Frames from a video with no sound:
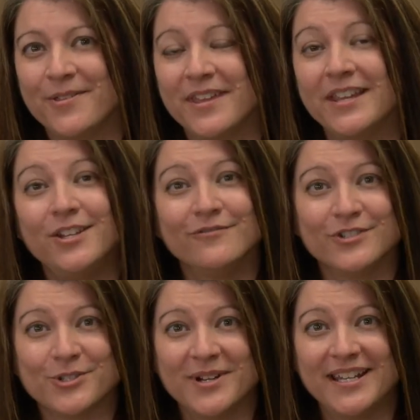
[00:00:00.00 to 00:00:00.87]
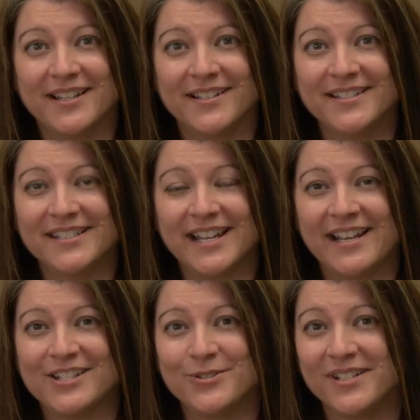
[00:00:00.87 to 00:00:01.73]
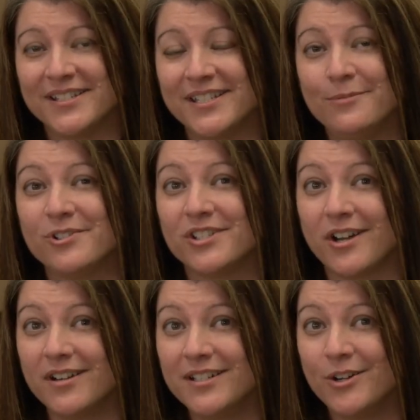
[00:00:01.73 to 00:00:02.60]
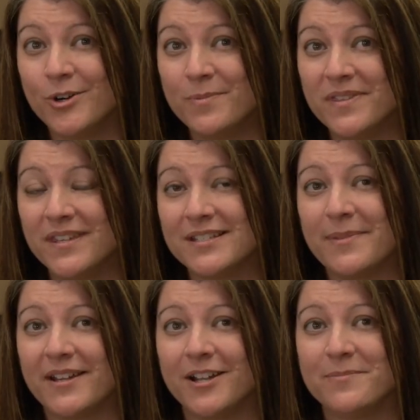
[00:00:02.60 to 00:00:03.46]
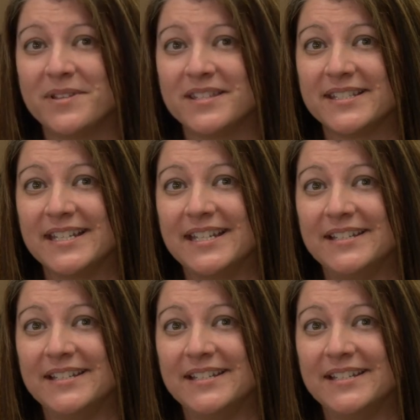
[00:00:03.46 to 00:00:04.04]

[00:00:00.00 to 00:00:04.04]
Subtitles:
Thank you for joining us. And as you can see, we're starting to open things back up in the city.